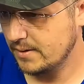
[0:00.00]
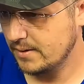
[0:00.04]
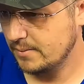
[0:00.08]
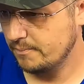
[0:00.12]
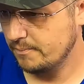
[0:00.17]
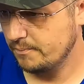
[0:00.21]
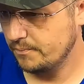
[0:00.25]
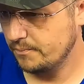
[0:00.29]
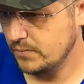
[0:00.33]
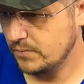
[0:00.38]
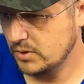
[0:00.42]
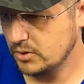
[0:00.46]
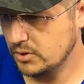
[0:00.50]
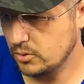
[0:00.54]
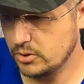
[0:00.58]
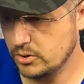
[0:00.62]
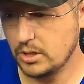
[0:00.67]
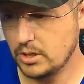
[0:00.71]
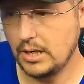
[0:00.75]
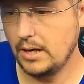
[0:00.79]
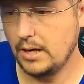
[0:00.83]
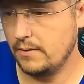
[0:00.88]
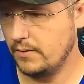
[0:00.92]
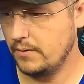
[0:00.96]
So it's going to
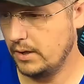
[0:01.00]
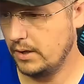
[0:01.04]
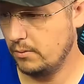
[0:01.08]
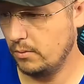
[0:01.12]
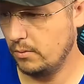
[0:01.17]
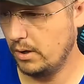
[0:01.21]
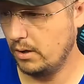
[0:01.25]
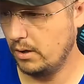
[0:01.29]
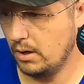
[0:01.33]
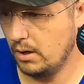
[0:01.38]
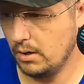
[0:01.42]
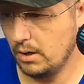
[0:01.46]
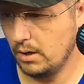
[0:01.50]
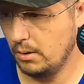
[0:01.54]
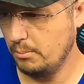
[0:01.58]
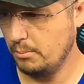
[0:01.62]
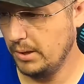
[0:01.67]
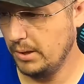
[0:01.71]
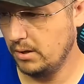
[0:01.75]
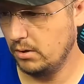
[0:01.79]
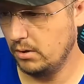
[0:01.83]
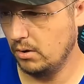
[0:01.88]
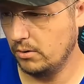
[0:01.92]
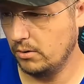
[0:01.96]
have, anyway, a better
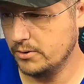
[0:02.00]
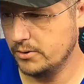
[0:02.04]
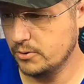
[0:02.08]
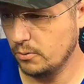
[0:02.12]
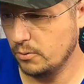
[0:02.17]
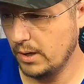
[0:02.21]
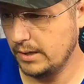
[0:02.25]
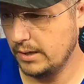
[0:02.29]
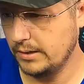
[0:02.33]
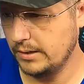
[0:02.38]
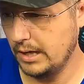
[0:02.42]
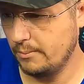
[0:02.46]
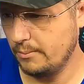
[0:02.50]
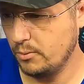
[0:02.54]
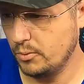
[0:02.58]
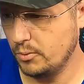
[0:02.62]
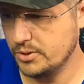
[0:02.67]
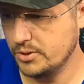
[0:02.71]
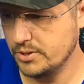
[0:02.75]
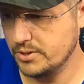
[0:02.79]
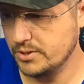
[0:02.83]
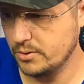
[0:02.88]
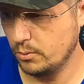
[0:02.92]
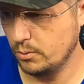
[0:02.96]
ultra-wide camera, which is
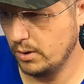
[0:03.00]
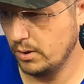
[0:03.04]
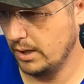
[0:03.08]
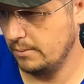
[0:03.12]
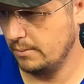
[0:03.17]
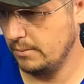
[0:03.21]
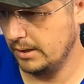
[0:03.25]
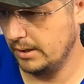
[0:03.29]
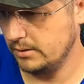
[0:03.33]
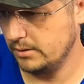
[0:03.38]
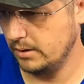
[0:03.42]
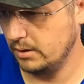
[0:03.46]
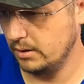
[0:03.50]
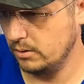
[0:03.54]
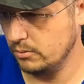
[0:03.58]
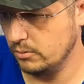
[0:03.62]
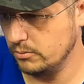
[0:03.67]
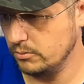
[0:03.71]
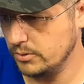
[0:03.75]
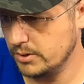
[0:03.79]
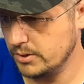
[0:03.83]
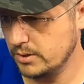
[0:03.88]
the one I mainly use.